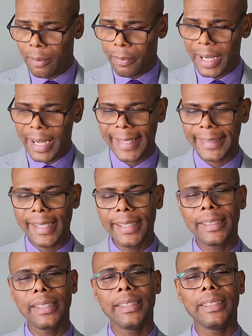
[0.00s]
My
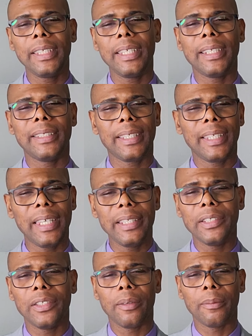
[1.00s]
identity in the
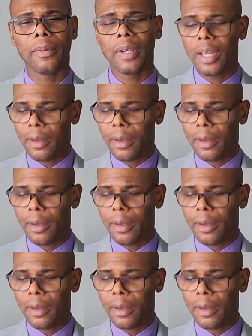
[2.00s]
kingdom.